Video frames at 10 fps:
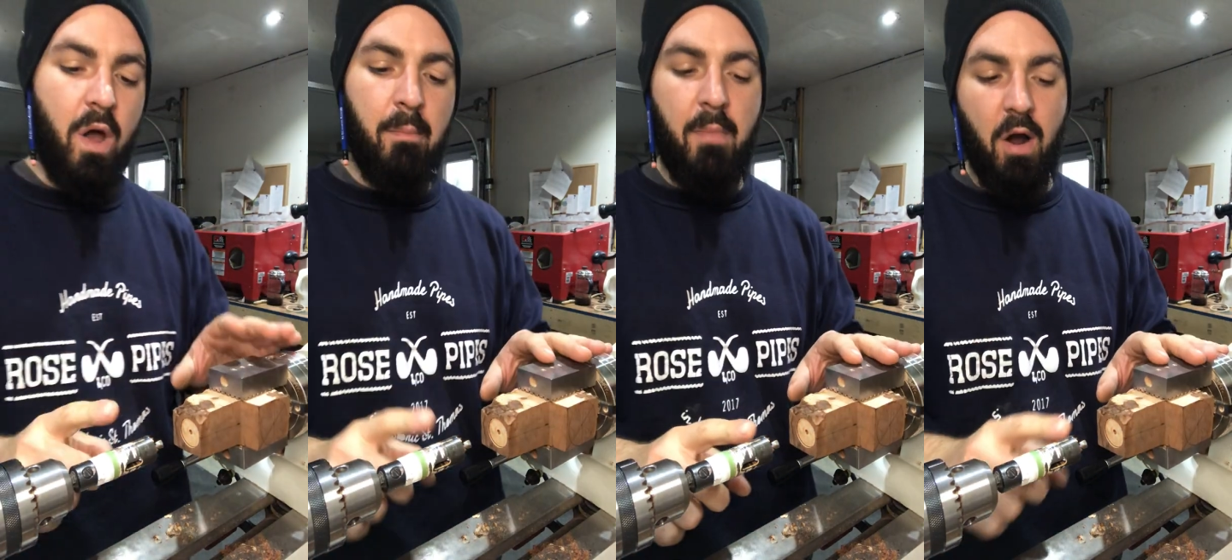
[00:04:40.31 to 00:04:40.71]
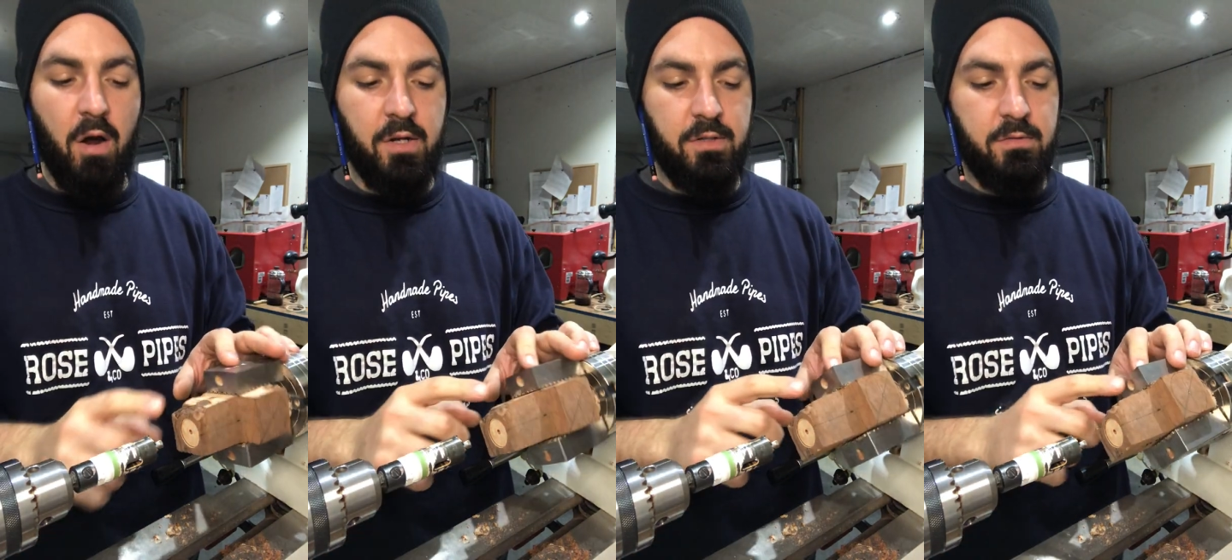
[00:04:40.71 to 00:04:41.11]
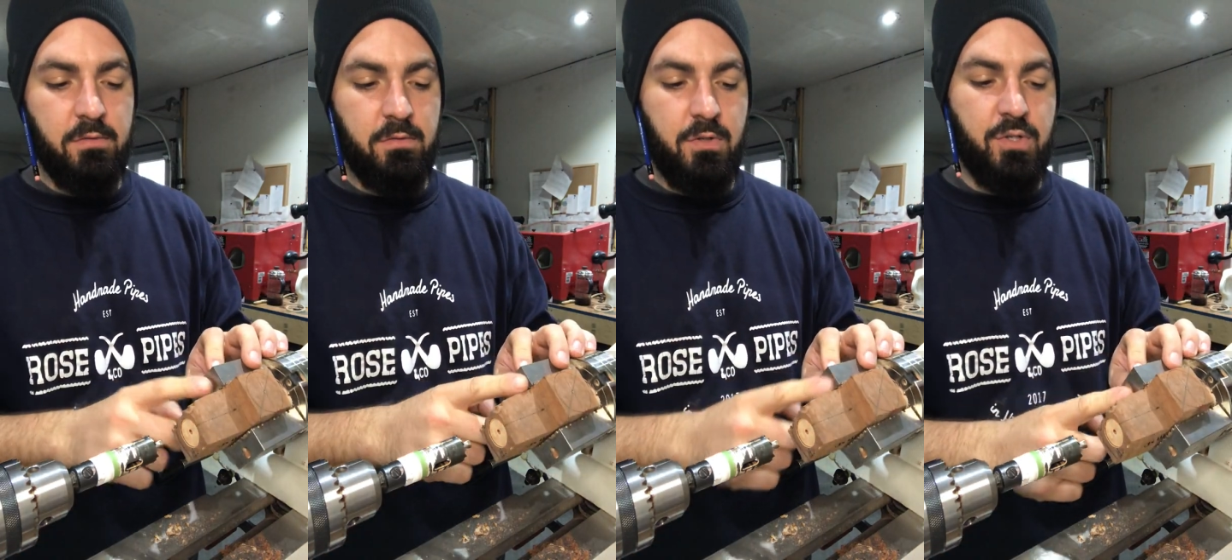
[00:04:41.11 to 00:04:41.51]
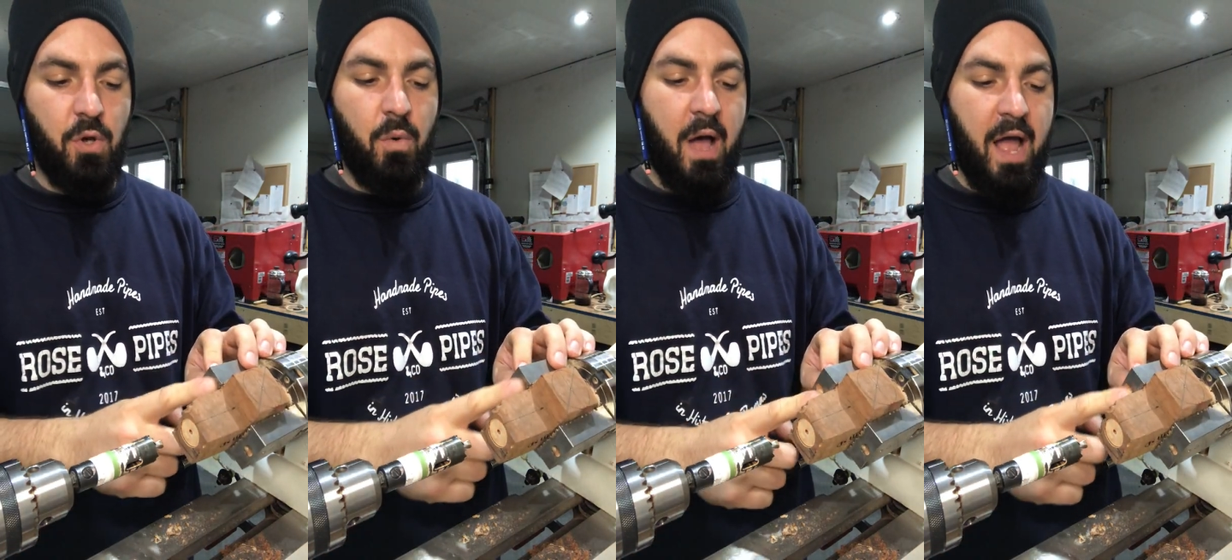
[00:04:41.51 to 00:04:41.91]
want to mark.
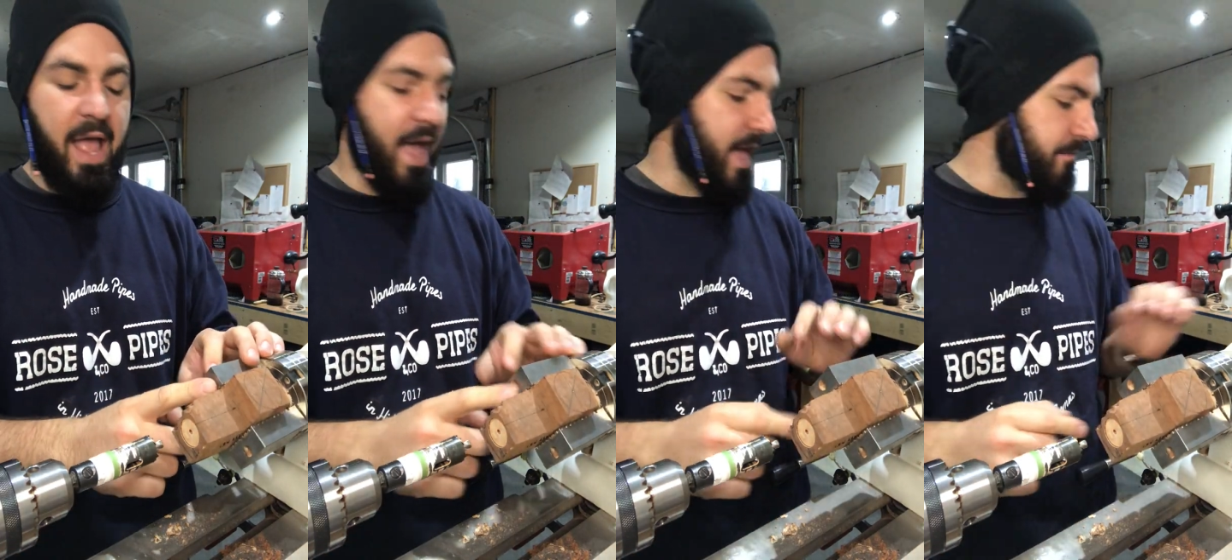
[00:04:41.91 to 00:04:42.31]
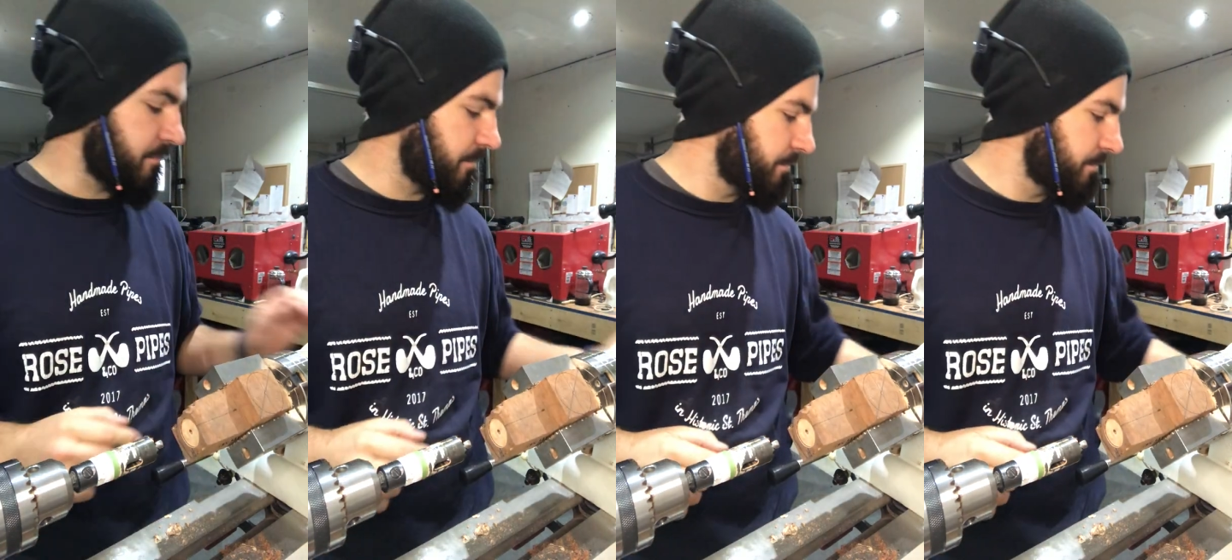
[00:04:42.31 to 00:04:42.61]
So I have